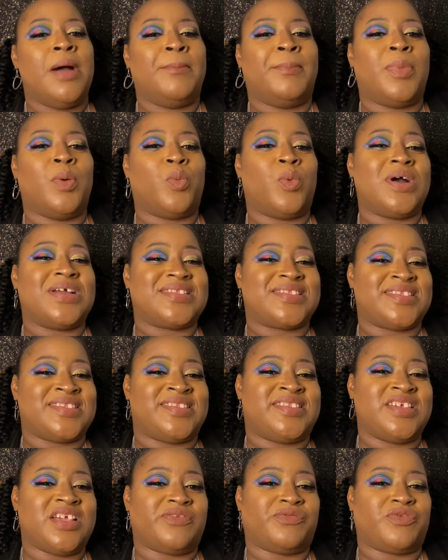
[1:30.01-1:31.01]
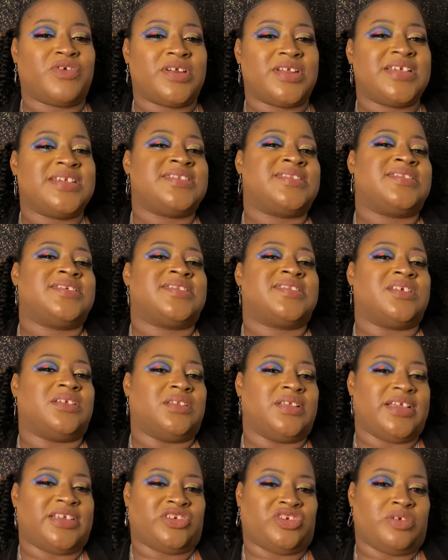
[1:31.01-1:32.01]
But what's different is the
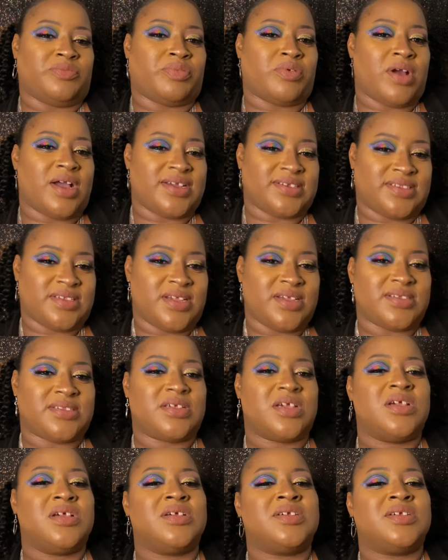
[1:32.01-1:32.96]
selection process.